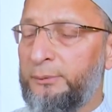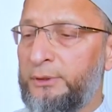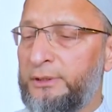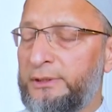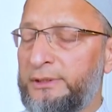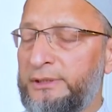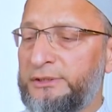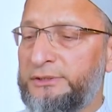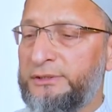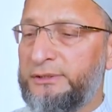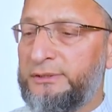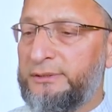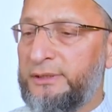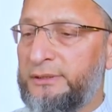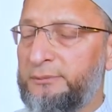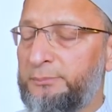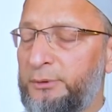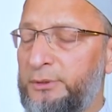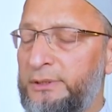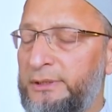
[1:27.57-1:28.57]
politicians
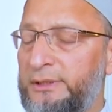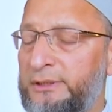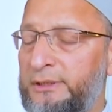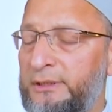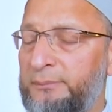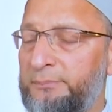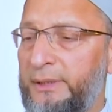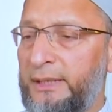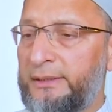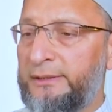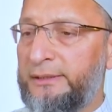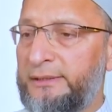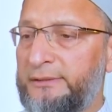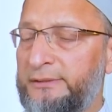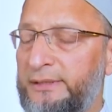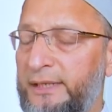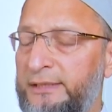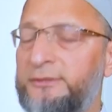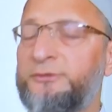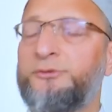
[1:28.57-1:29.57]
and political
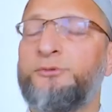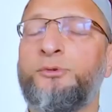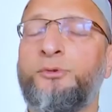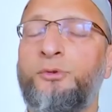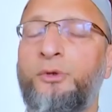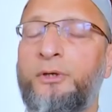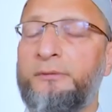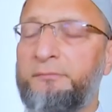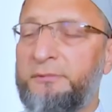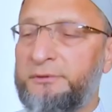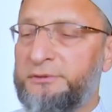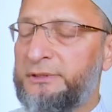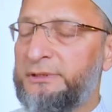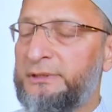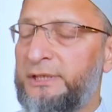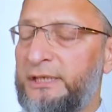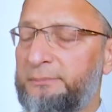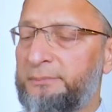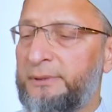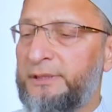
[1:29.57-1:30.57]
parties heads to go and visit
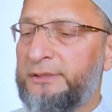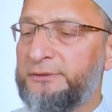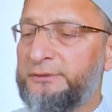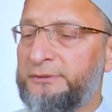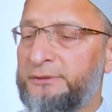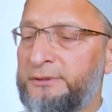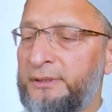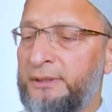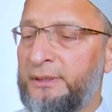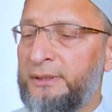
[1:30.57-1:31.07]
that place?